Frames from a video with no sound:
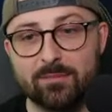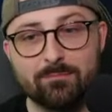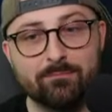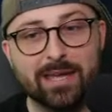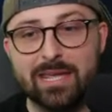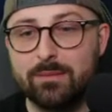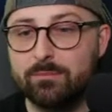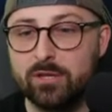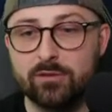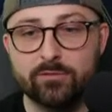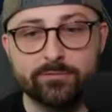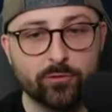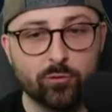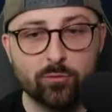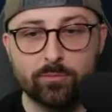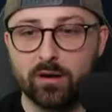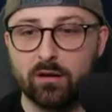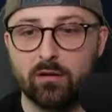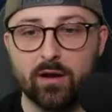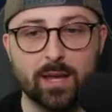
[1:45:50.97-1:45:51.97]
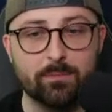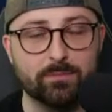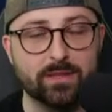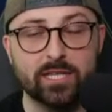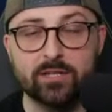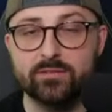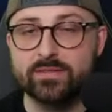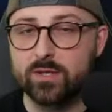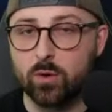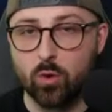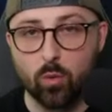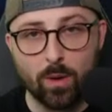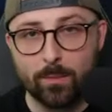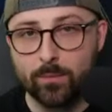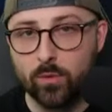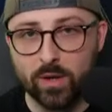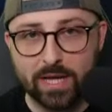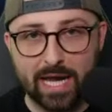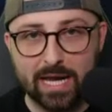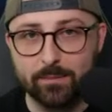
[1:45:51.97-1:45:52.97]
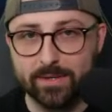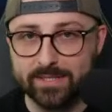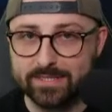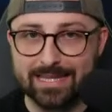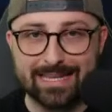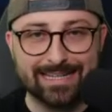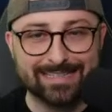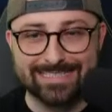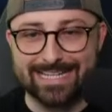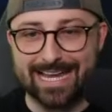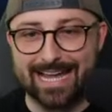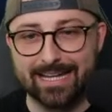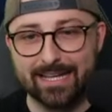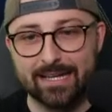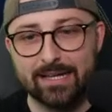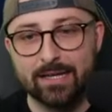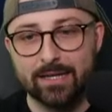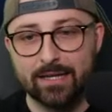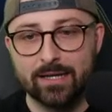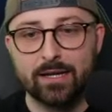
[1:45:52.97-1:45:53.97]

then maybe you fall behind, but then you've still got one more game week to then attack.